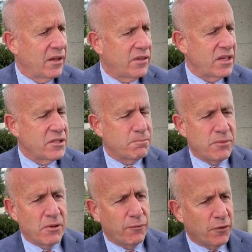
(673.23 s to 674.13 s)
This
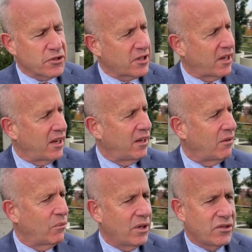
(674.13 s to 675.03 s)
beautiful city,
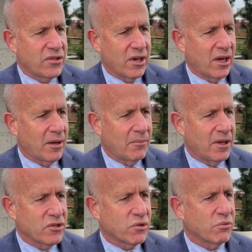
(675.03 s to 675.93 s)
which um,
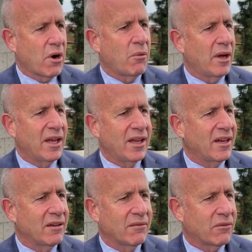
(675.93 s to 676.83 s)
is growing
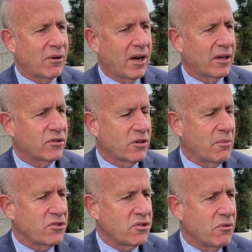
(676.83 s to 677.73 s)
and creating so
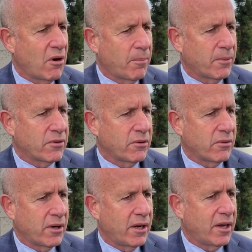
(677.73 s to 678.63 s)
much new
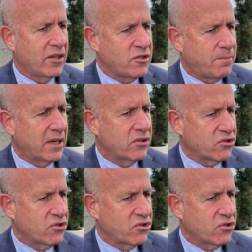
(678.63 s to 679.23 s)
opportunity, its biggest